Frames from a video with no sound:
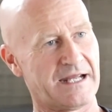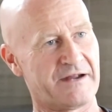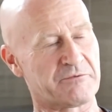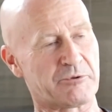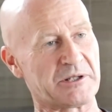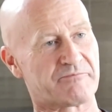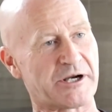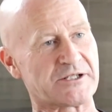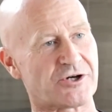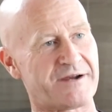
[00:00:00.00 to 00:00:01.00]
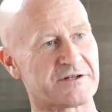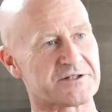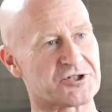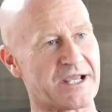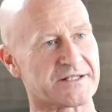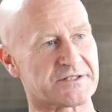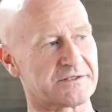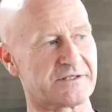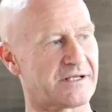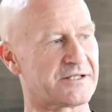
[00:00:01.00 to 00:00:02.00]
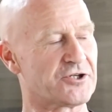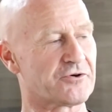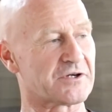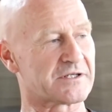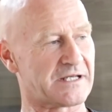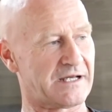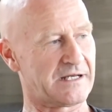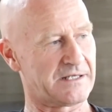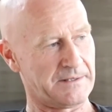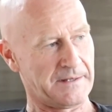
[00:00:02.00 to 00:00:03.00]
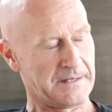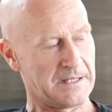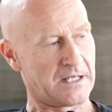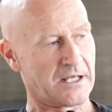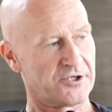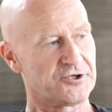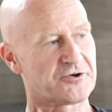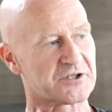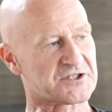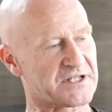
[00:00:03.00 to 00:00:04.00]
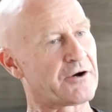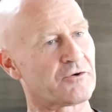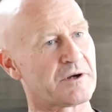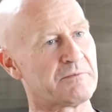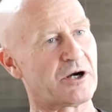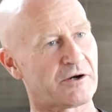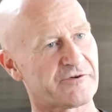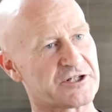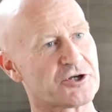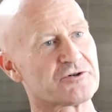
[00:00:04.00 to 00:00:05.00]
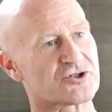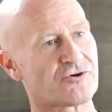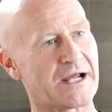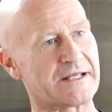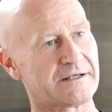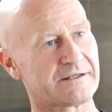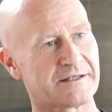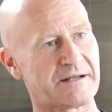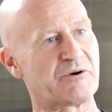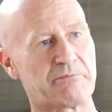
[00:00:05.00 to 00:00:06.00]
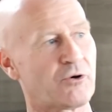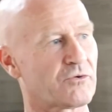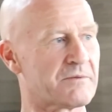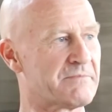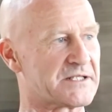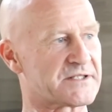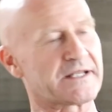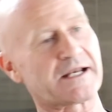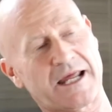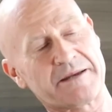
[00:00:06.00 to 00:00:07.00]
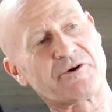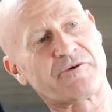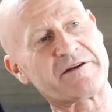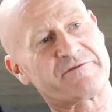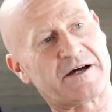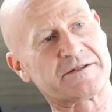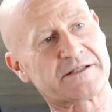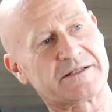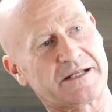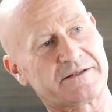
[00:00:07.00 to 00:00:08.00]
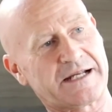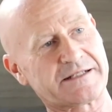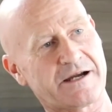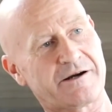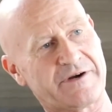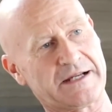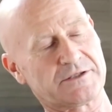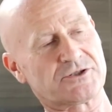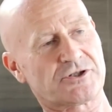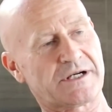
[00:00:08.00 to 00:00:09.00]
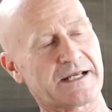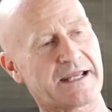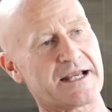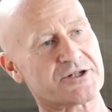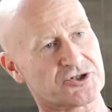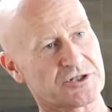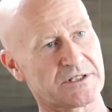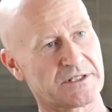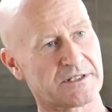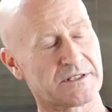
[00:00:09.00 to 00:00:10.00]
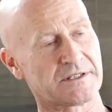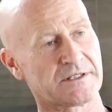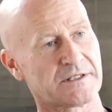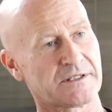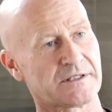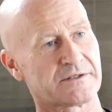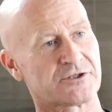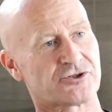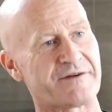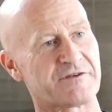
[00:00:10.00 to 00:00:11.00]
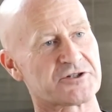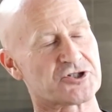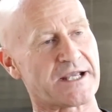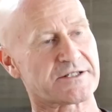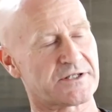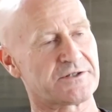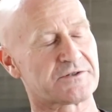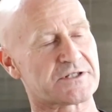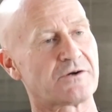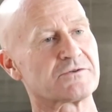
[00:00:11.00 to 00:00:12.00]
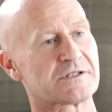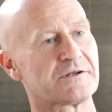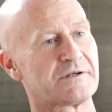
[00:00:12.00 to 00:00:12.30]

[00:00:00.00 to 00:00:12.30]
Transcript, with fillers: everybody would bring travellers' checks, and and you could. Uh, you could sell them at a reduced rate and then report them missing, claim a refund, and then they'd go around and try to cash the travellers' checks that you sold to